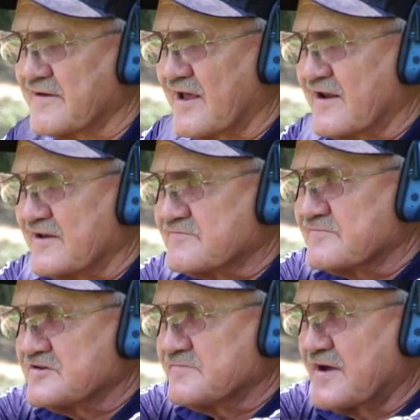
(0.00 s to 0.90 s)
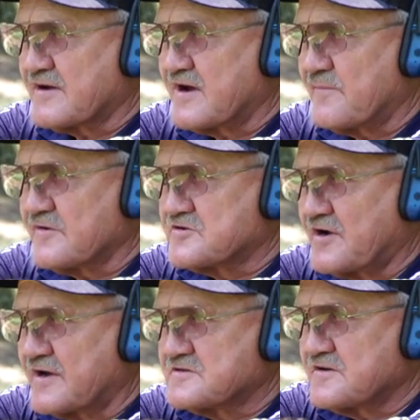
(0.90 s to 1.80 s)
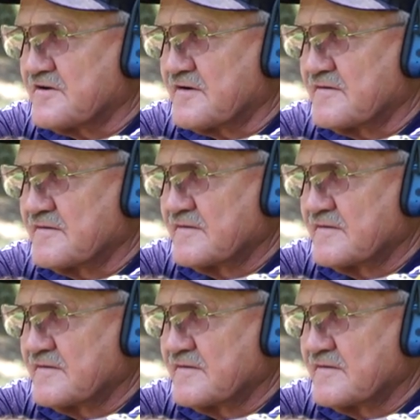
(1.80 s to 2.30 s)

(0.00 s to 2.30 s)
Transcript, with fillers: and let's just make a couple of shots here.